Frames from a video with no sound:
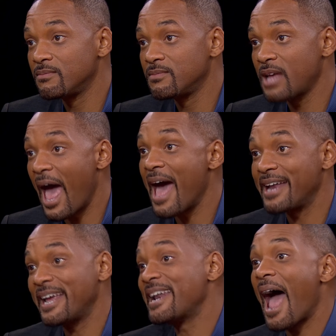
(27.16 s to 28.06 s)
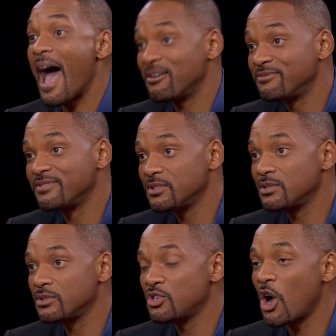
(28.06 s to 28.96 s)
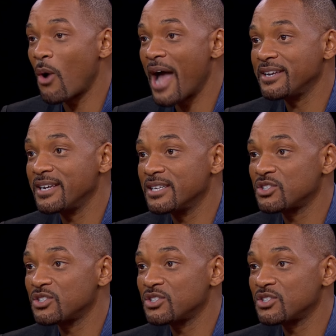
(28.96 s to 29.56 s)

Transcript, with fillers: had and have no idea.